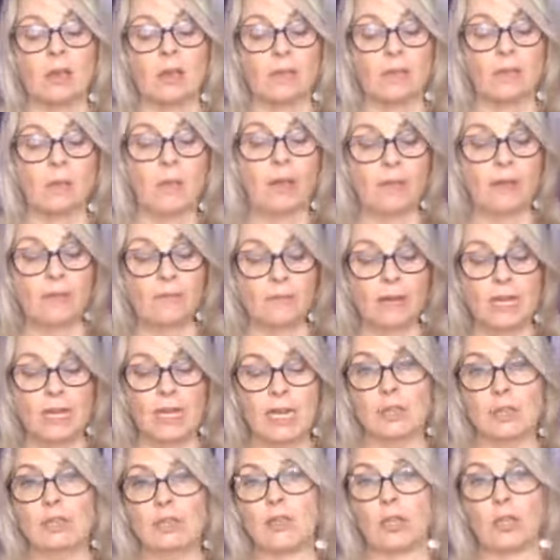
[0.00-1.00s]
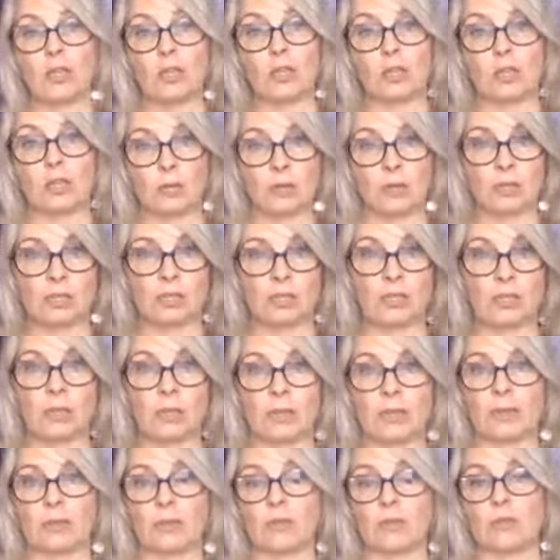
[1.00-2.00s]
Whatever it is that you're doing
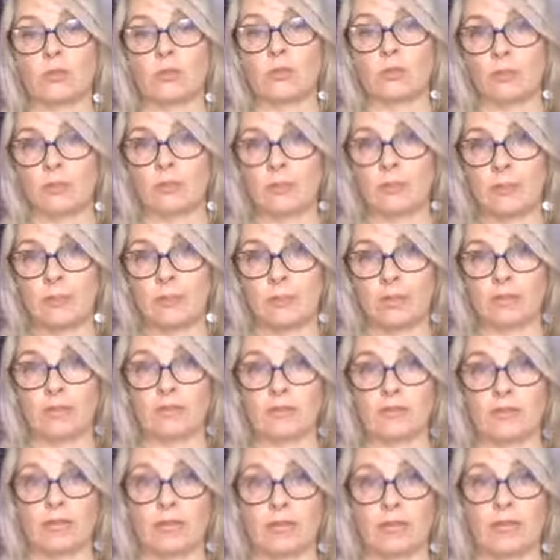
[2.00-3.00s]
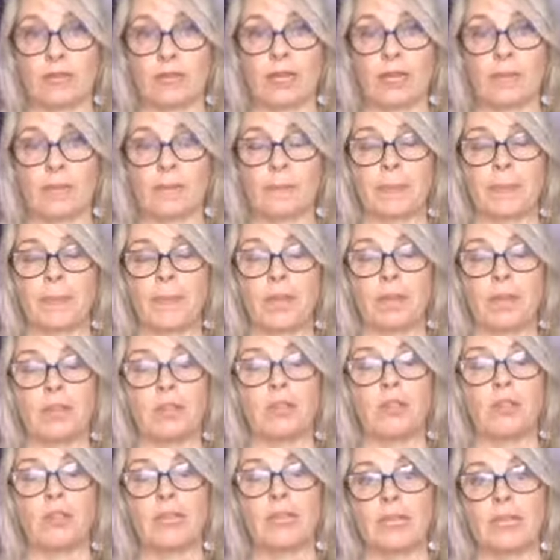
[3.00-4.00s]
or you're dreaming of doing,
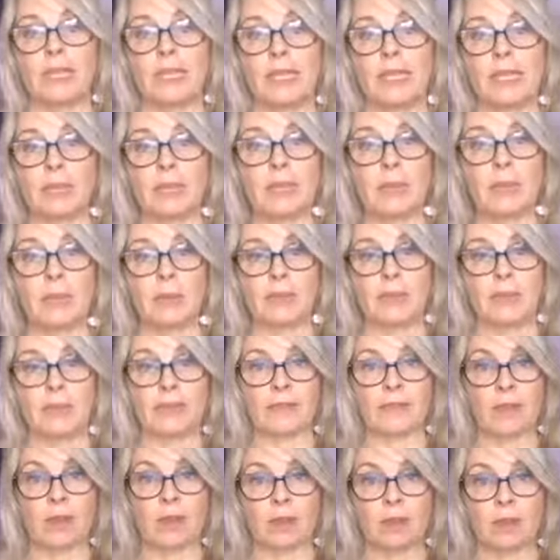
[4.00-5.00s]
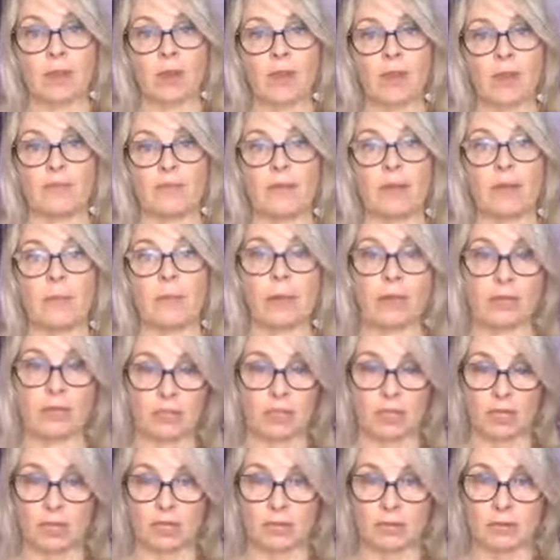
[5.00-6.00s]
you need to be in those higher
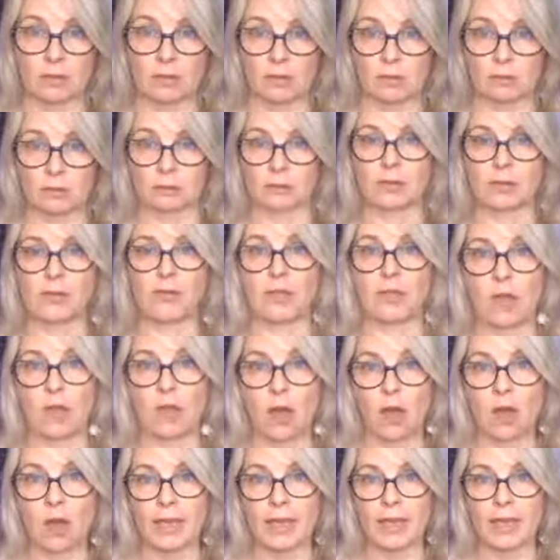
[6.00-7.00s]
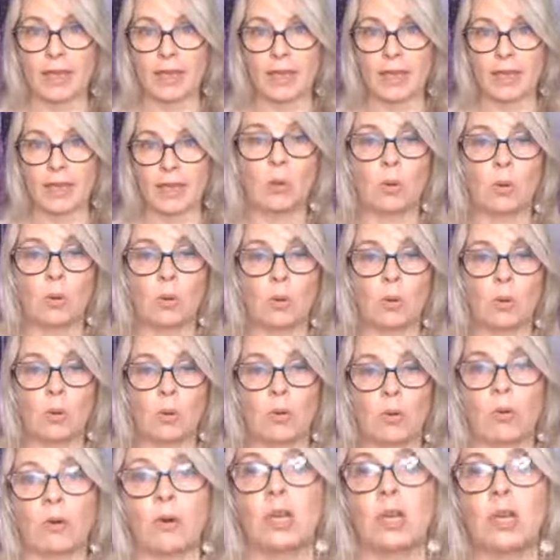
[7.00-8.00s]
vibrations, those higher,
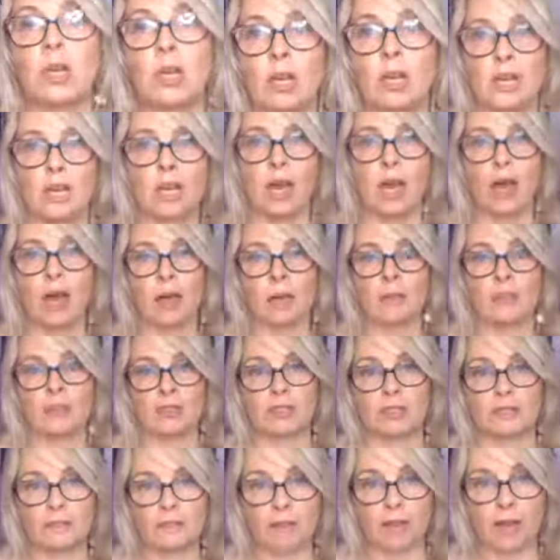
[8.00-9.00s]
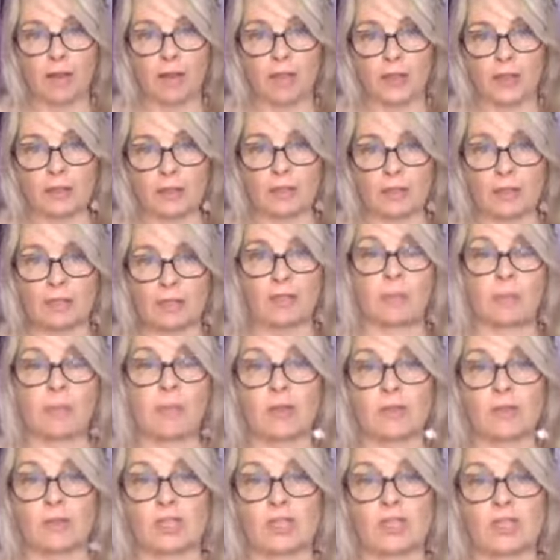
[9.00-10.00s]
more divine
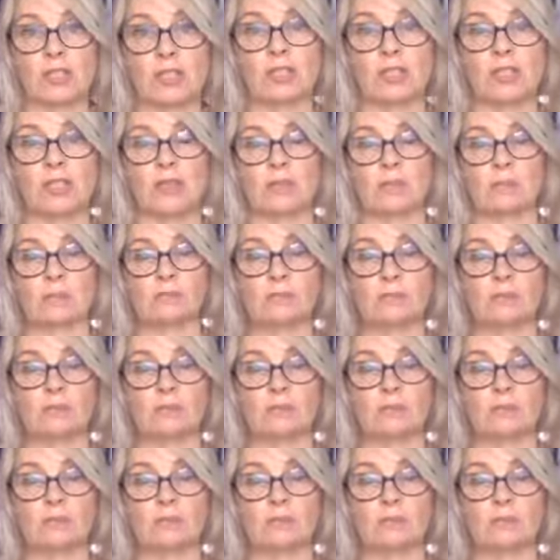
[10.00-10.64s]
emotions